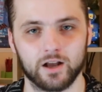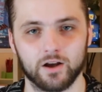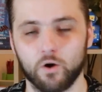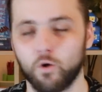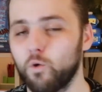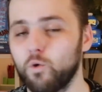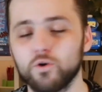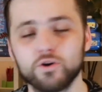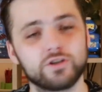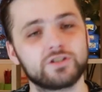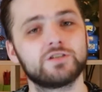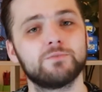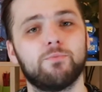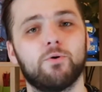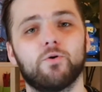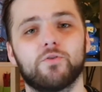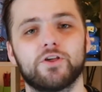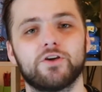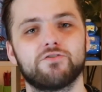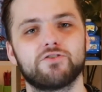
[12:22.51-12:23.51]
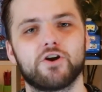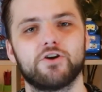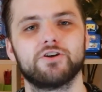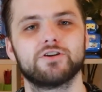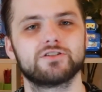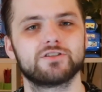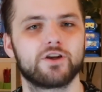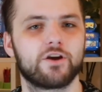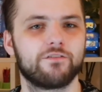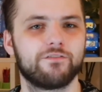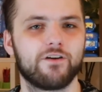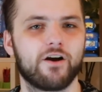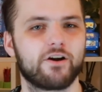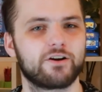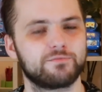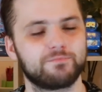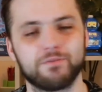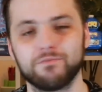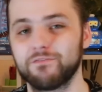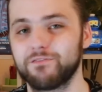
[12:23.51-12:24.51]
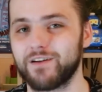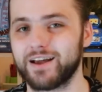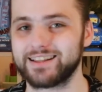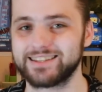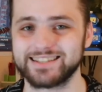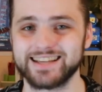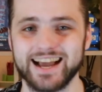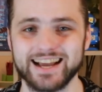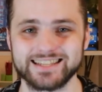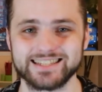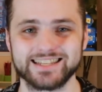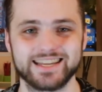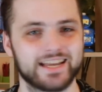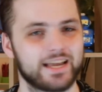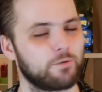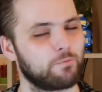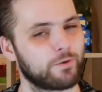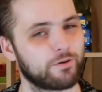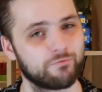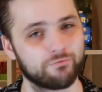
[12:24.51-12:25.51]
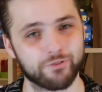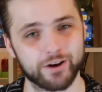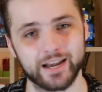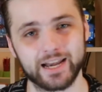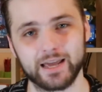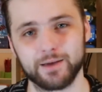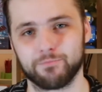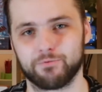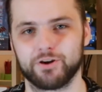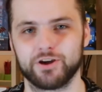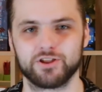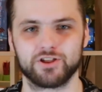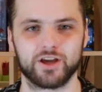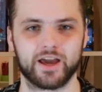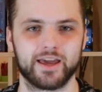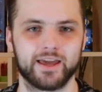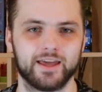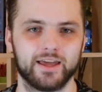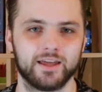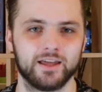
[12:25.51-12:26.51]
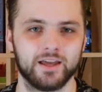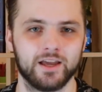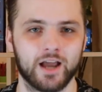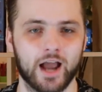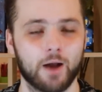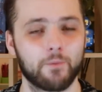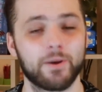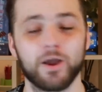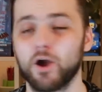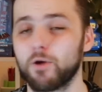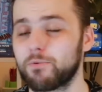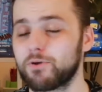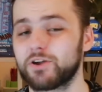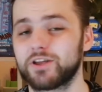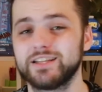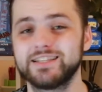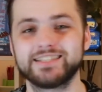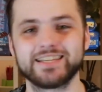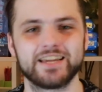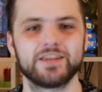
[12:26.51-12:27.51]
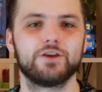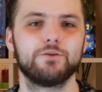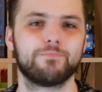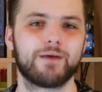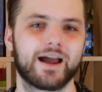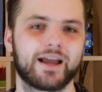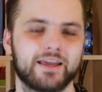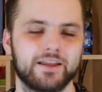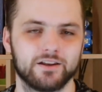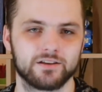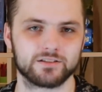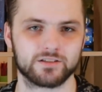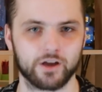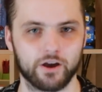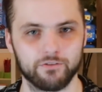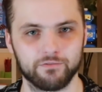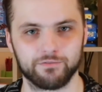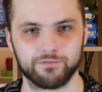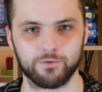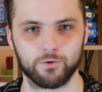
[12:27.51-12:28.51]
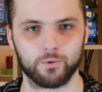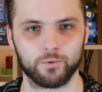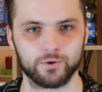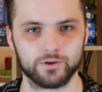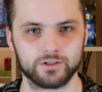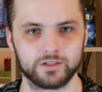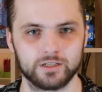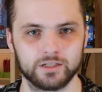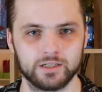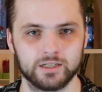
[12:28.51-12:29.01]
All your support that you've shown us so far has been fantastic and we really appreciate it, and we hope you continue backing us going forward.